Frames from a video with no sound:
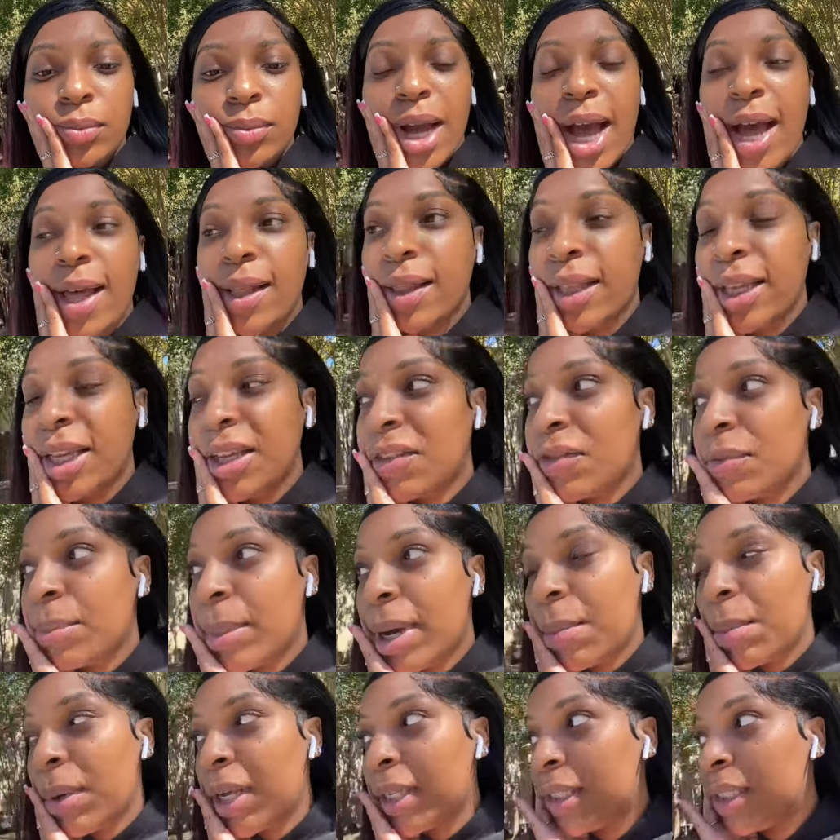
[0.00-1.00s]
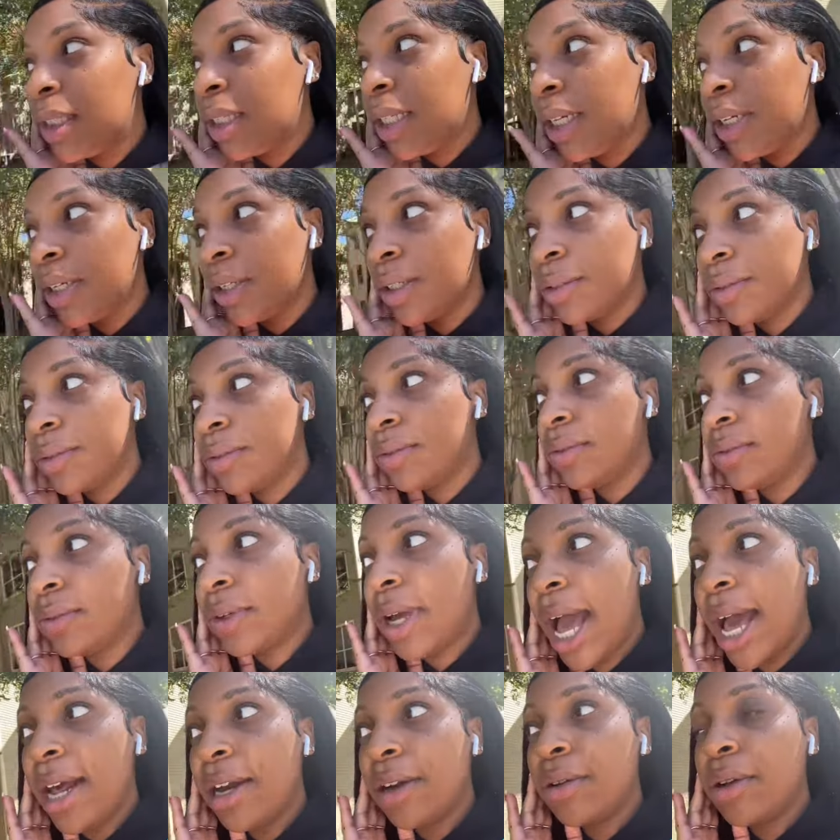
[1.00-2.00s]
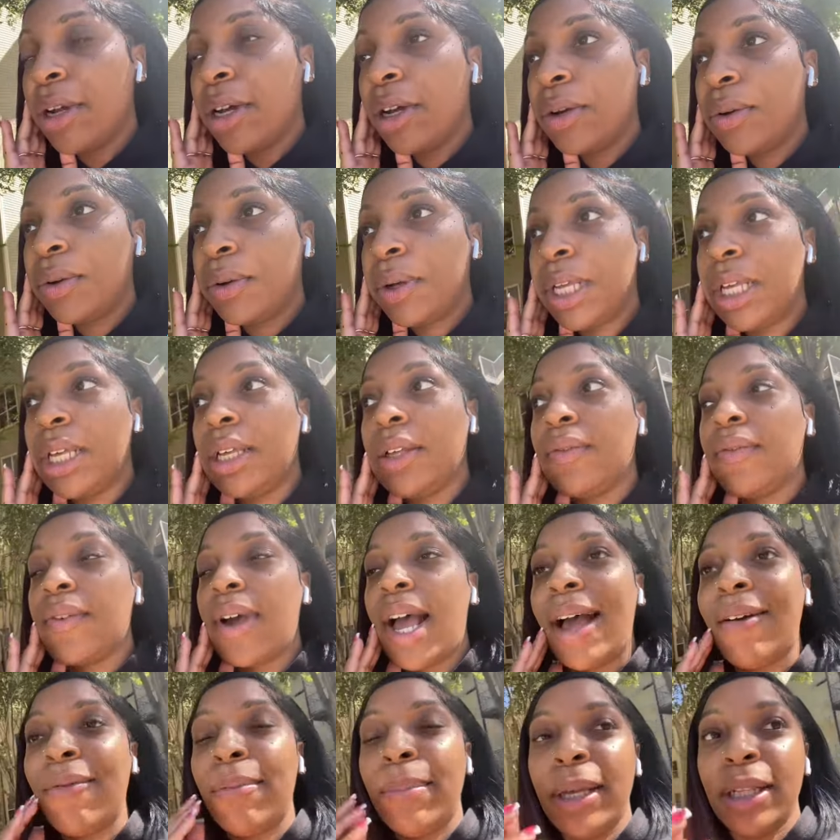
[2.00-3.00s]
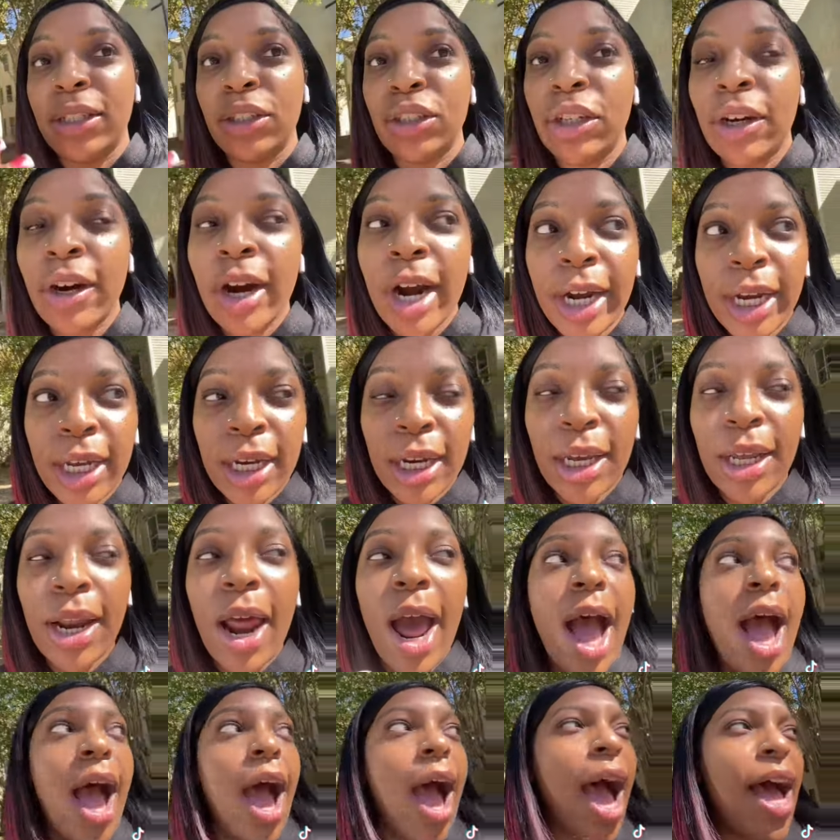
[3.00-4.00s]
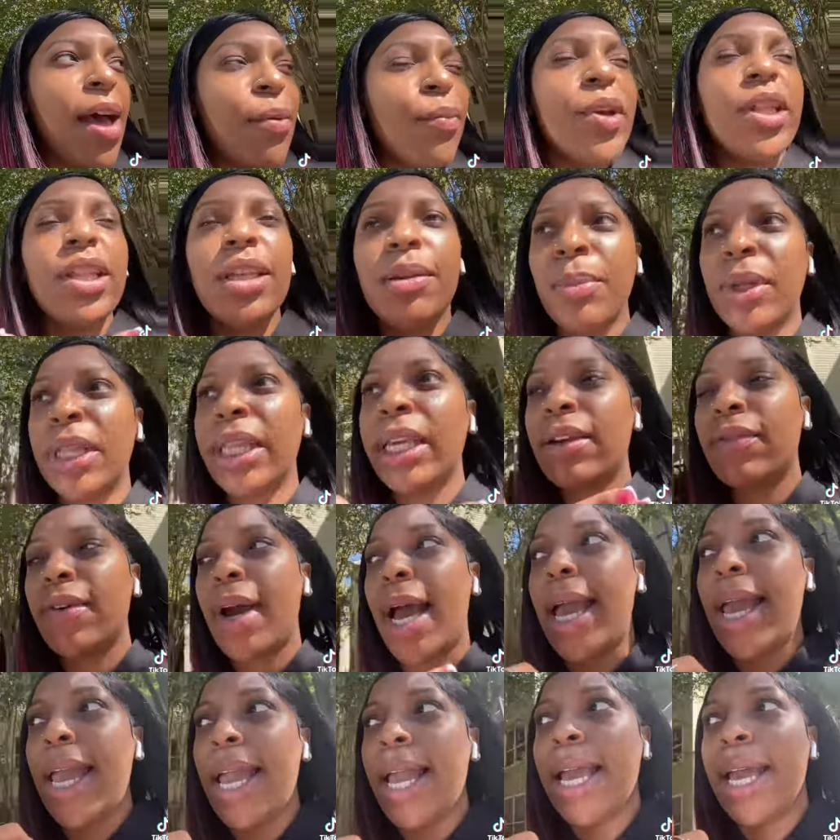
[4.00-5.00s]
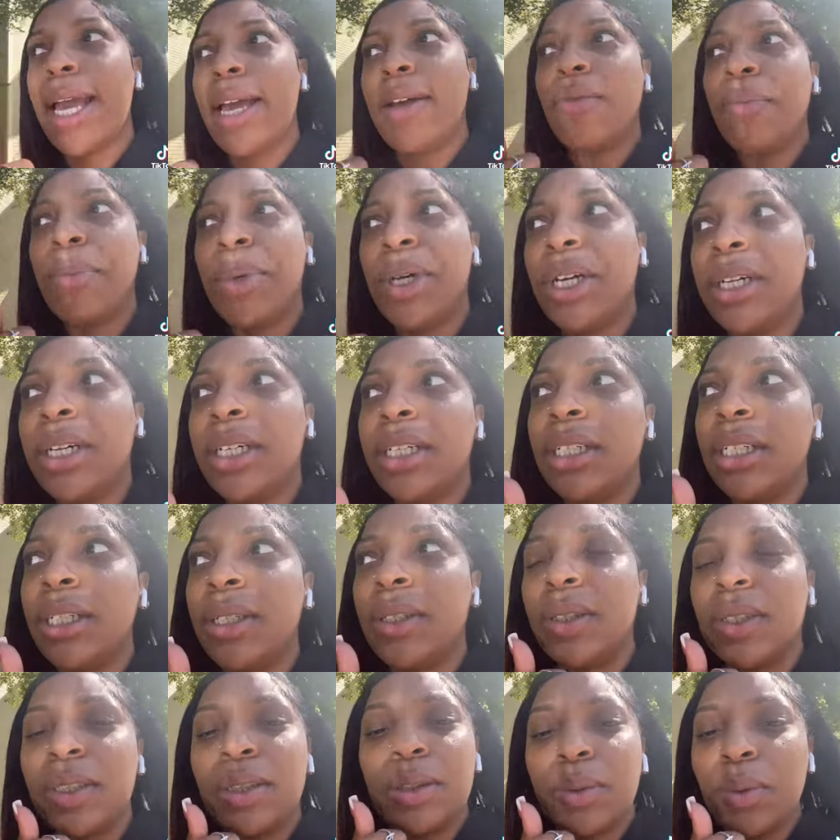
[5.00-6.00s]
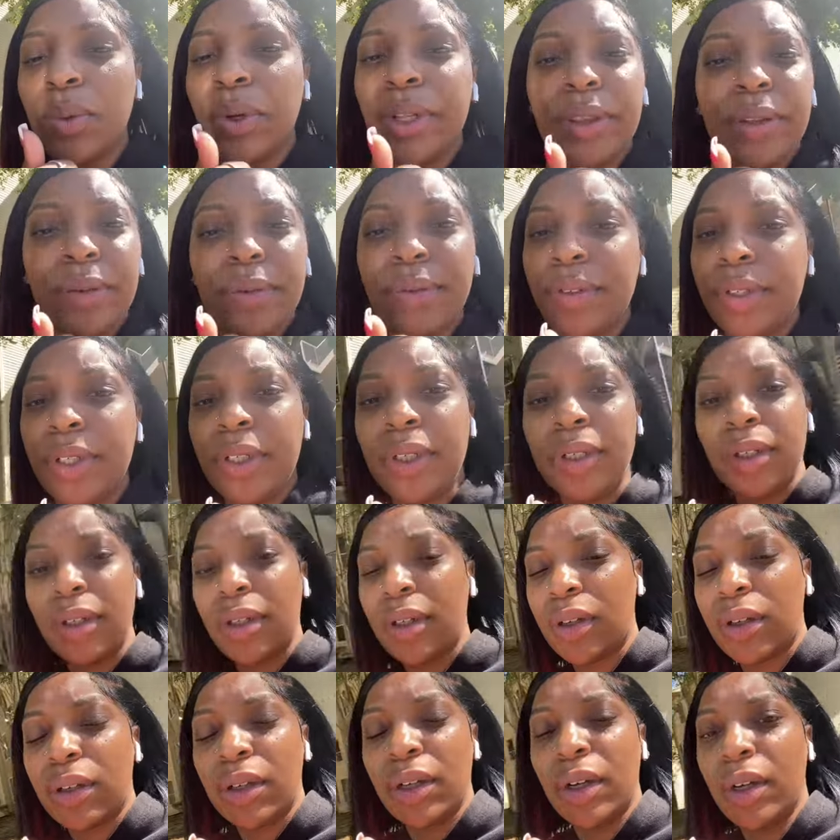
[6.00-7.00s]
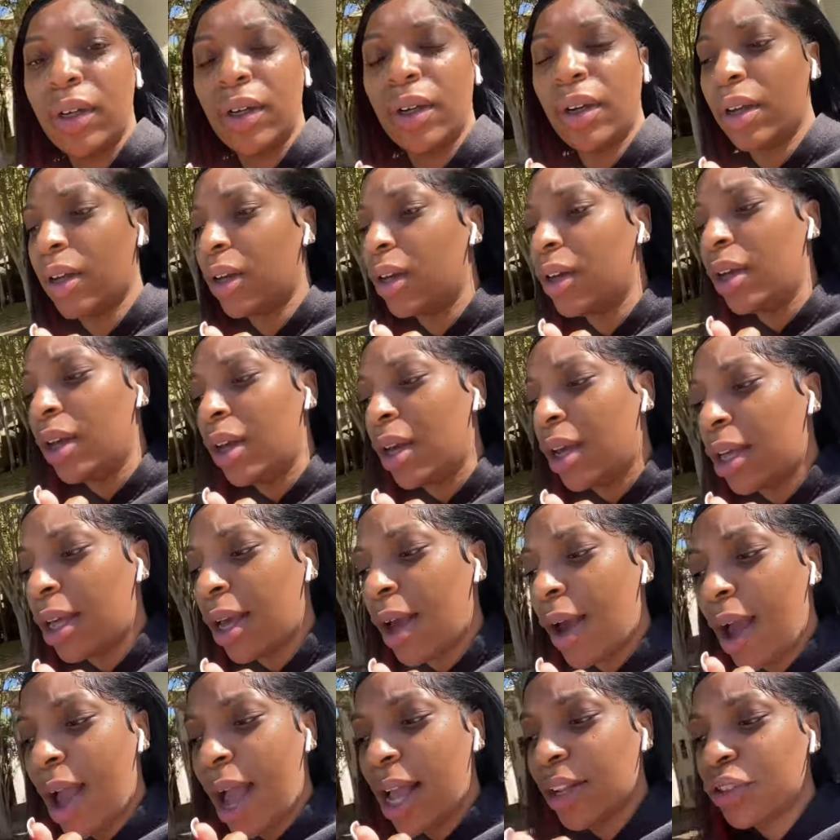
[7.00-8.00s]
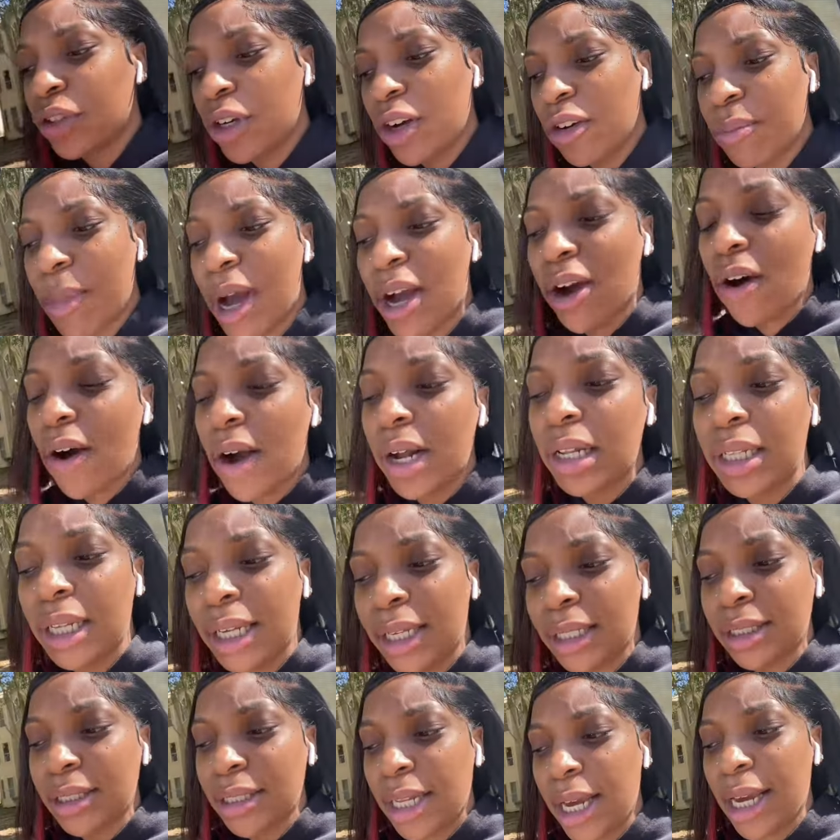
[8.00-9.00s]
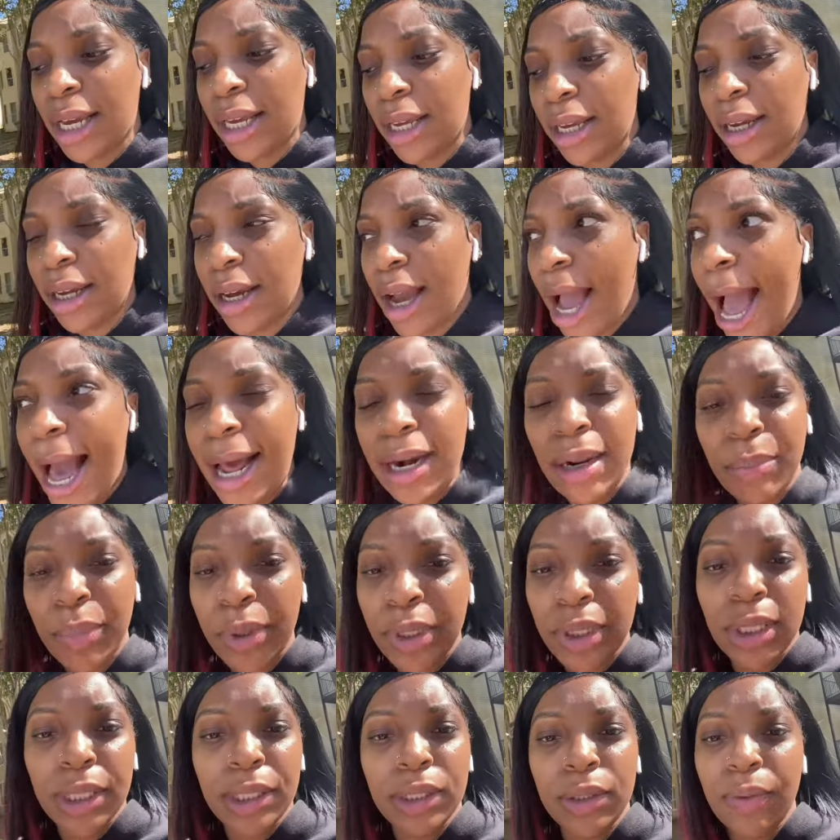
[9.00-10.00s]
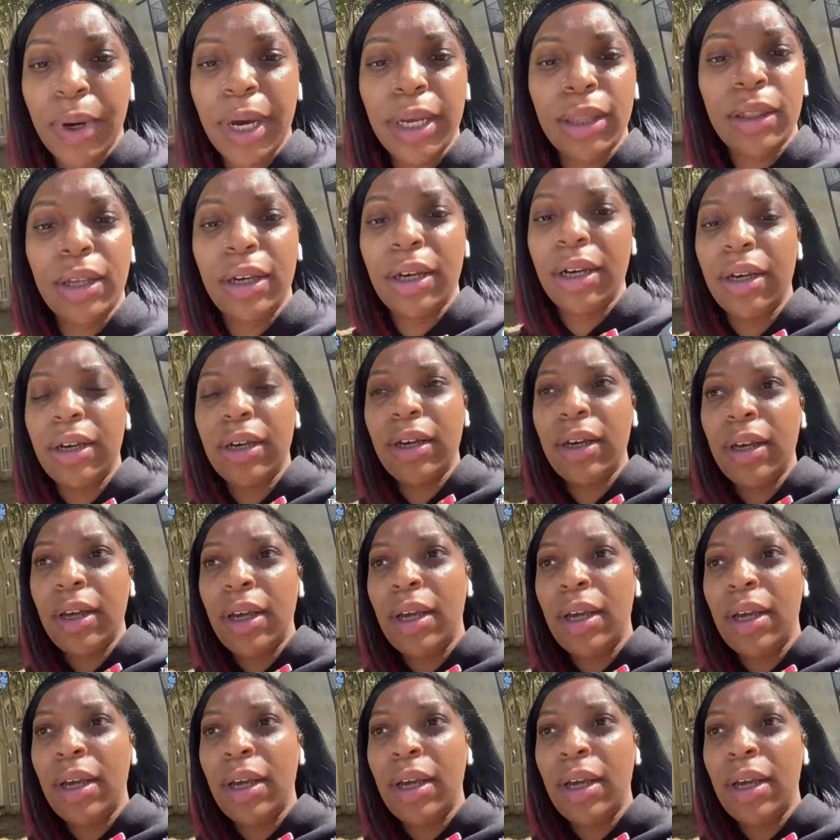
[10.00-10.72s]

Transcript: I live by myself. I don't know if I've been targeted. I really believe I have, because what the fuck? I drove my car last night. I didn't put this right there.